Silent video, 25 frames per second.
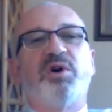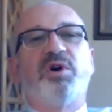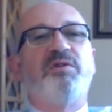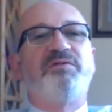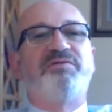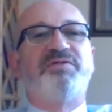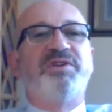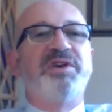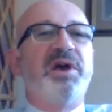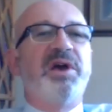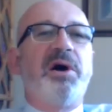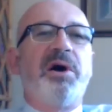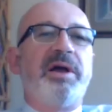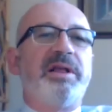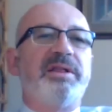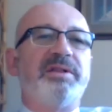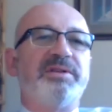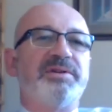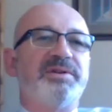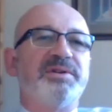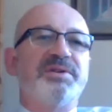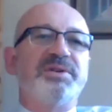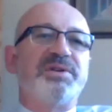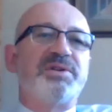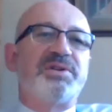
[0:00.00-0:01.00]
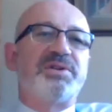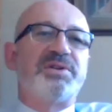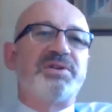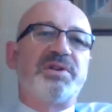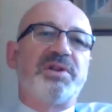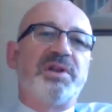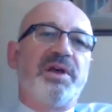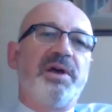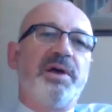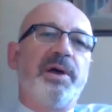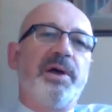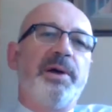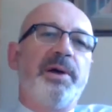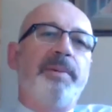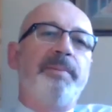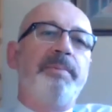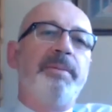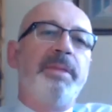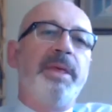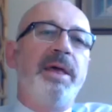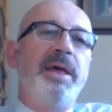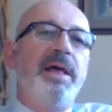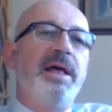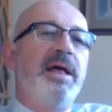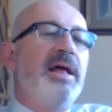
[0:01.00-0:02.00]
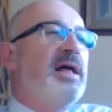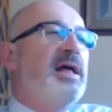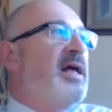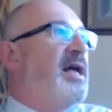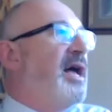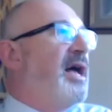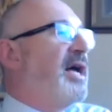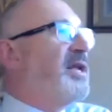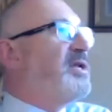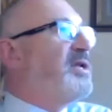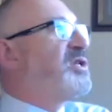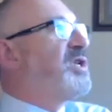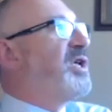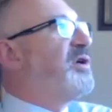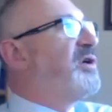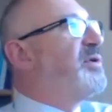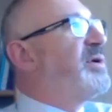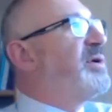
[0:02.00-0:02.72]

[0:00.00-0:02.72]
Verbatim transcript: of the island. Um, and so